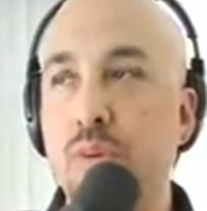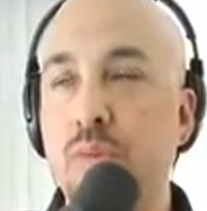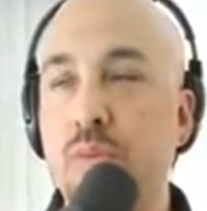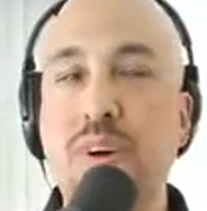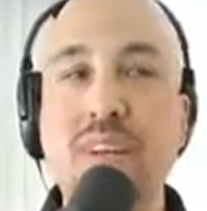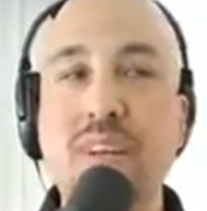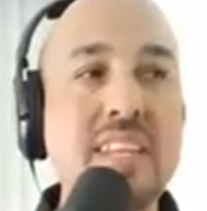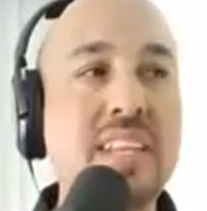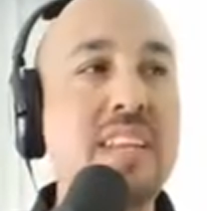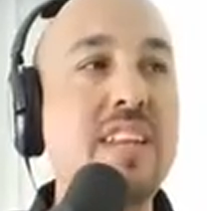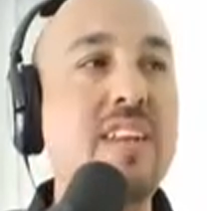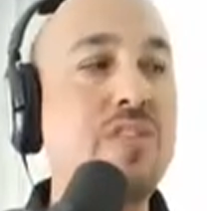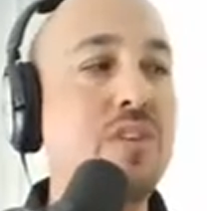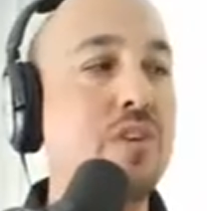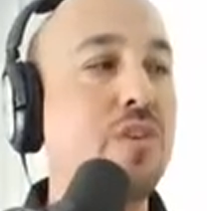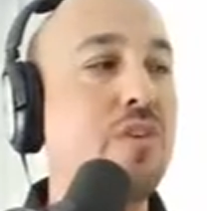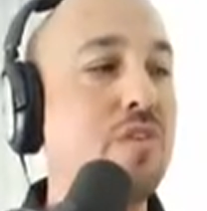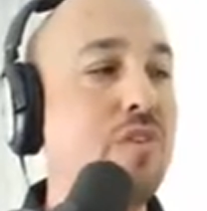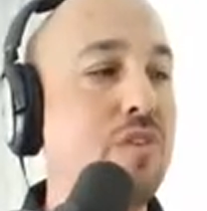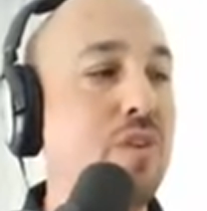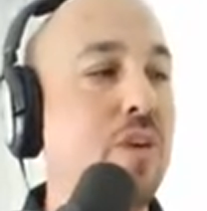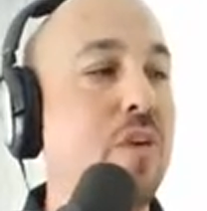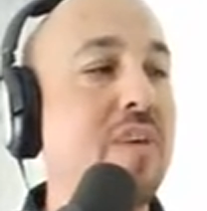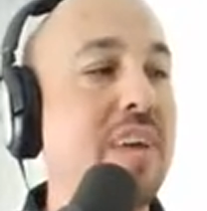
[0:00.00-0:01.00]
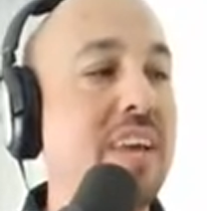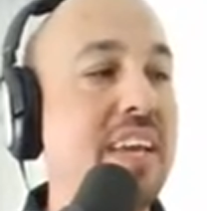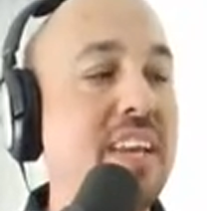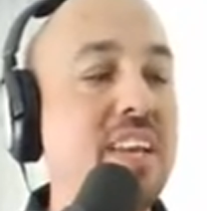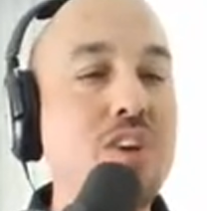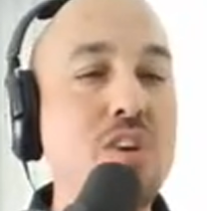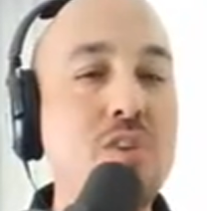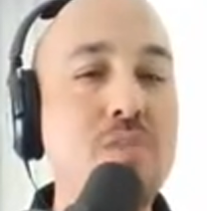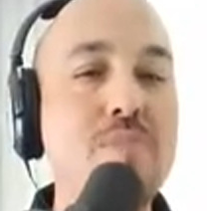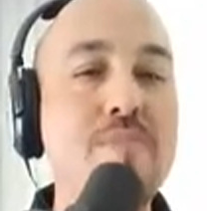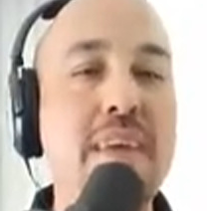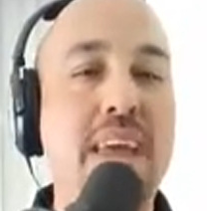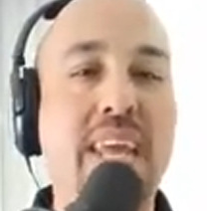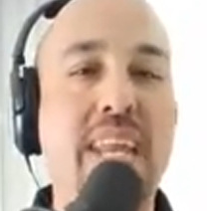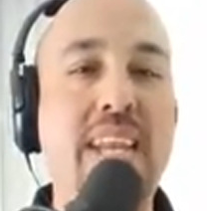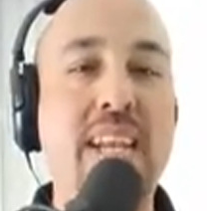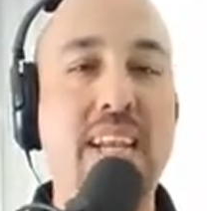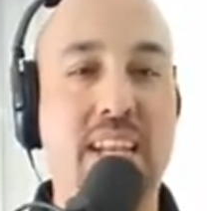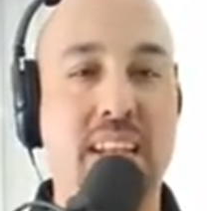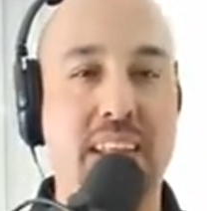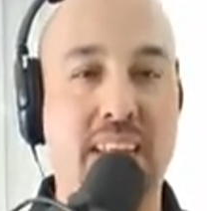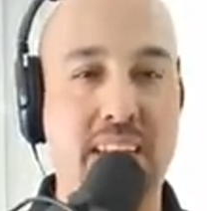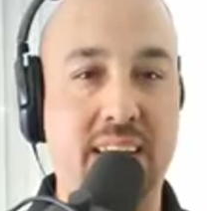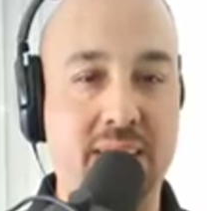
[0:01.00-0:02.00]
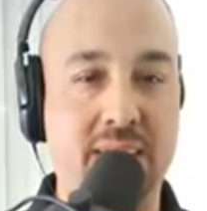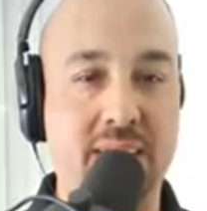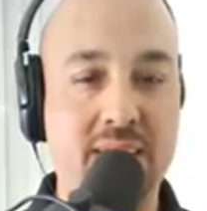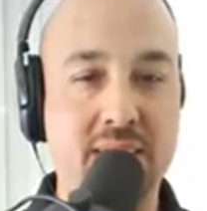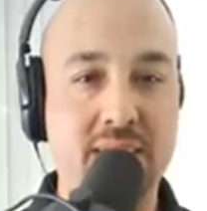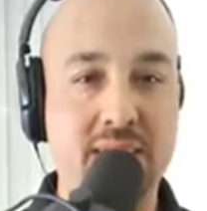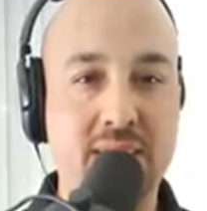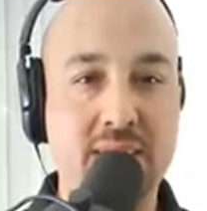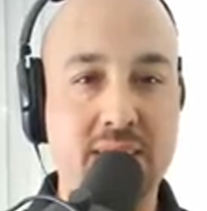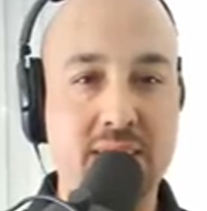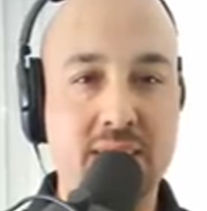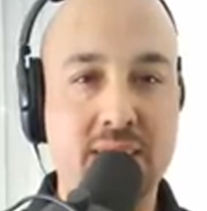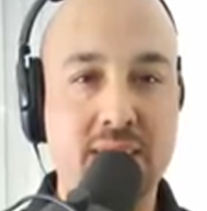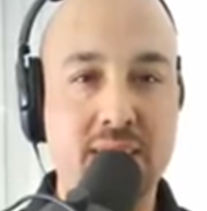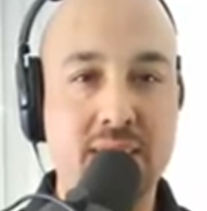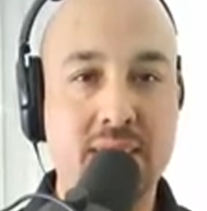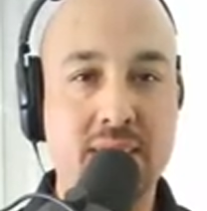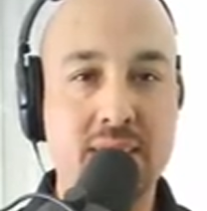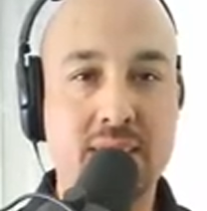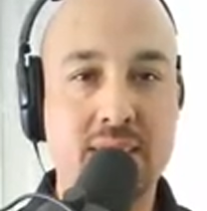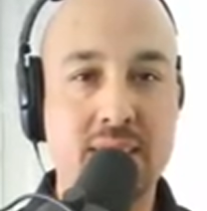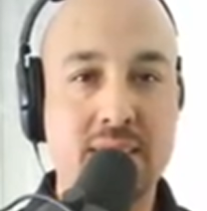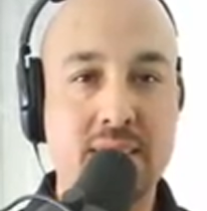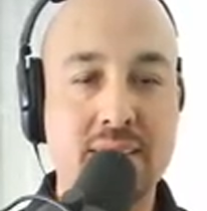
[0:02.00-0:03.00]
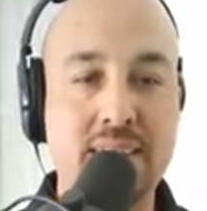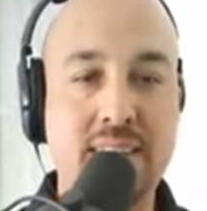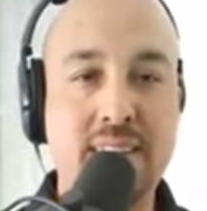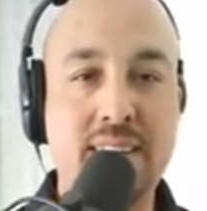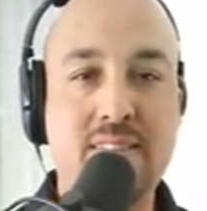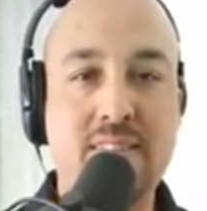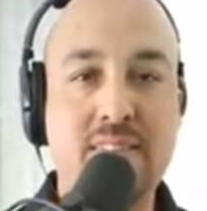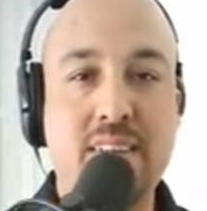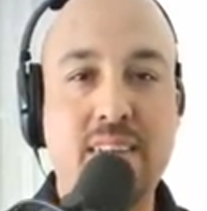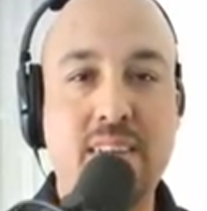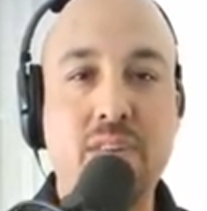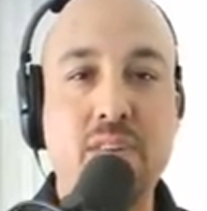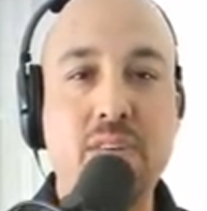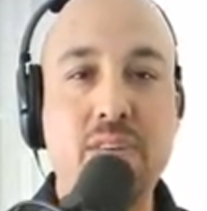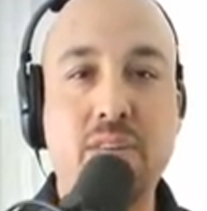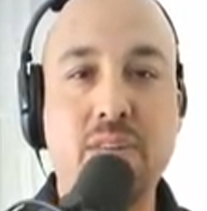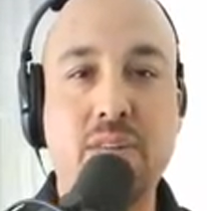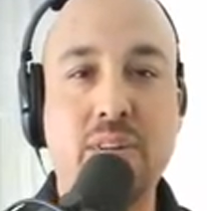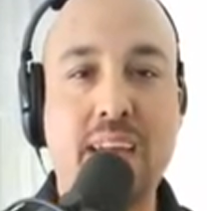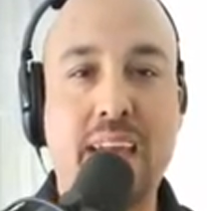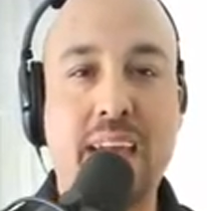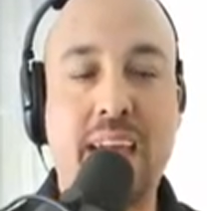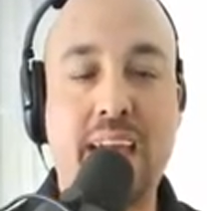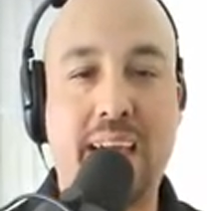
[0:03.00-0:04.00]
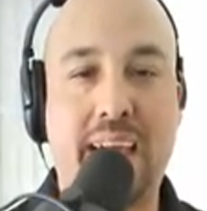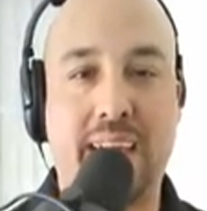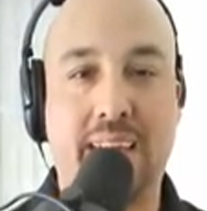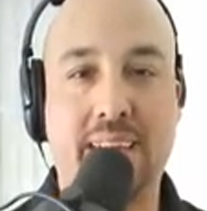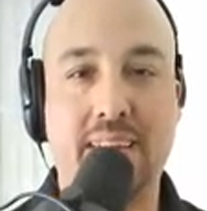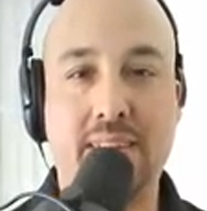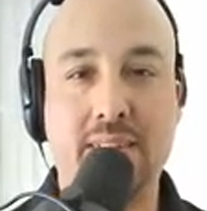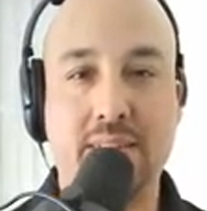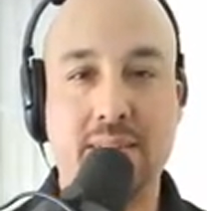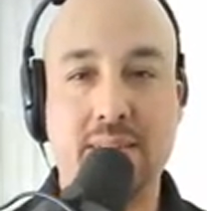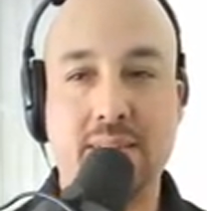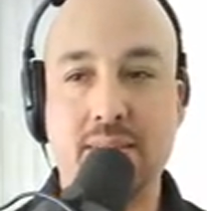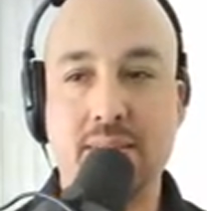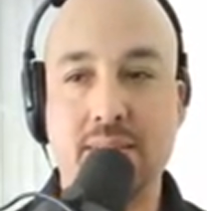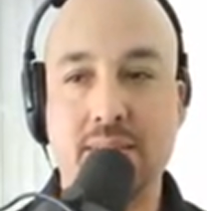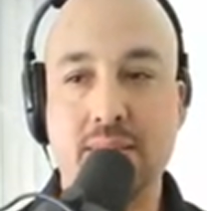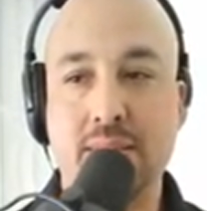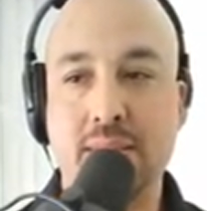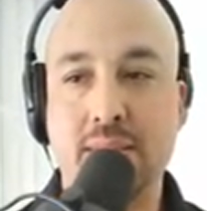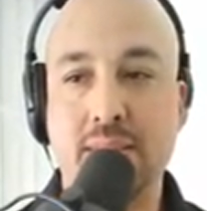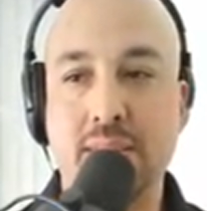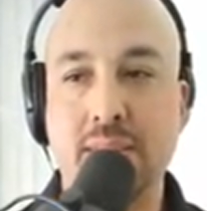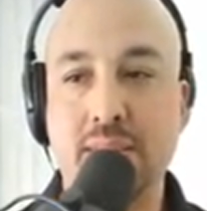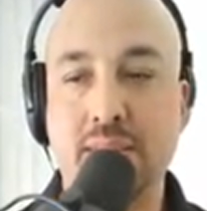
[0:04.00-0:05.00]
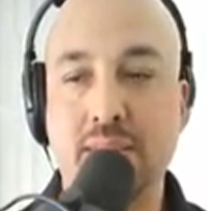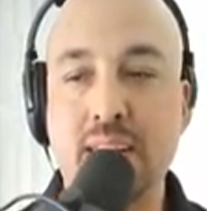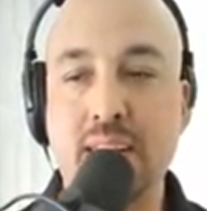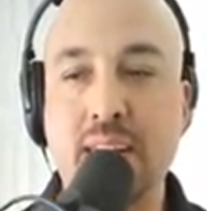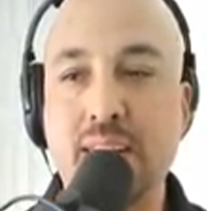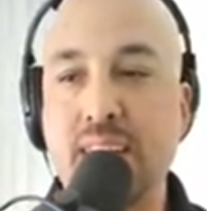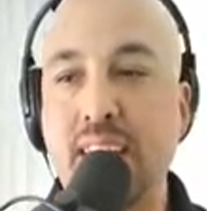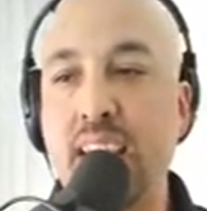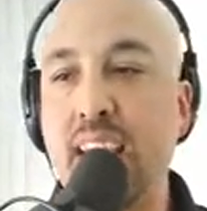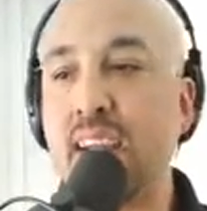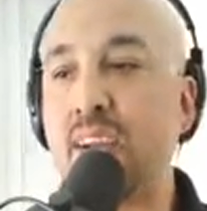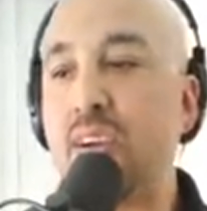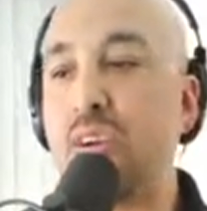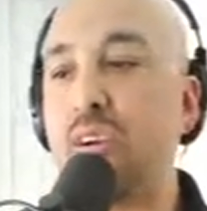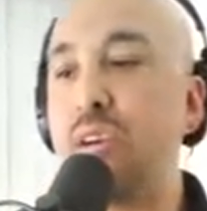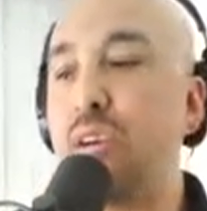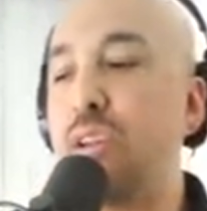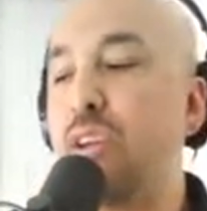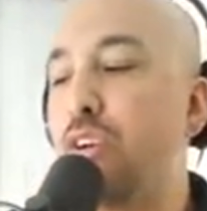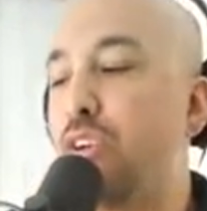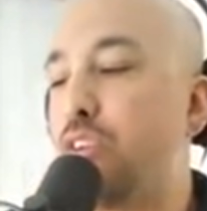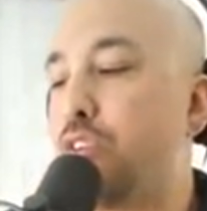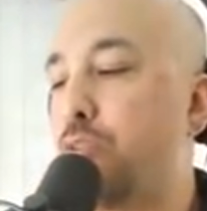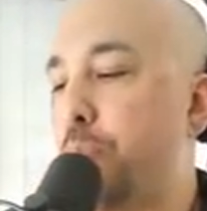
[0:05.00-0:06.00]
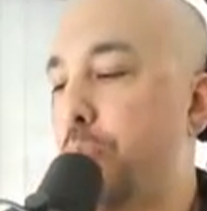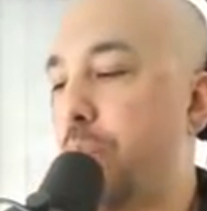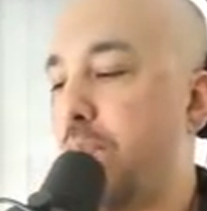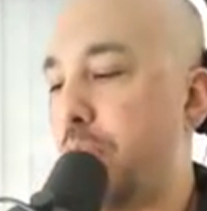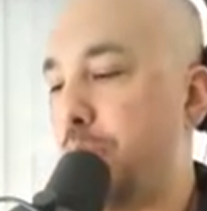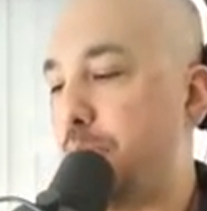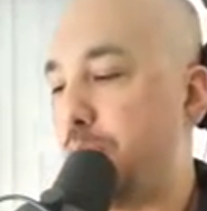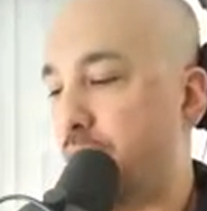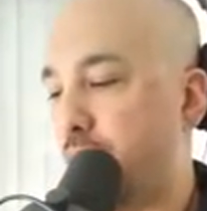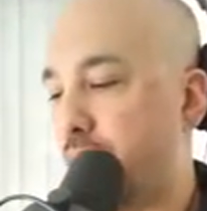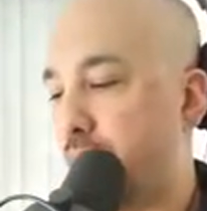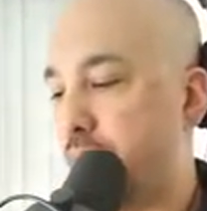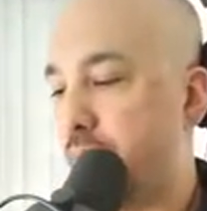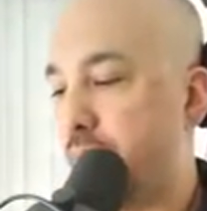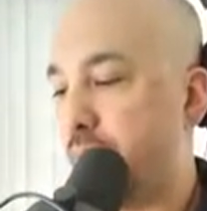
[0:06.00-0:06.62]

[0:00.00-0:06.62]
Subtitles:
What did he do so inhumanely? Did he steal your cat? Did he take your newspaper?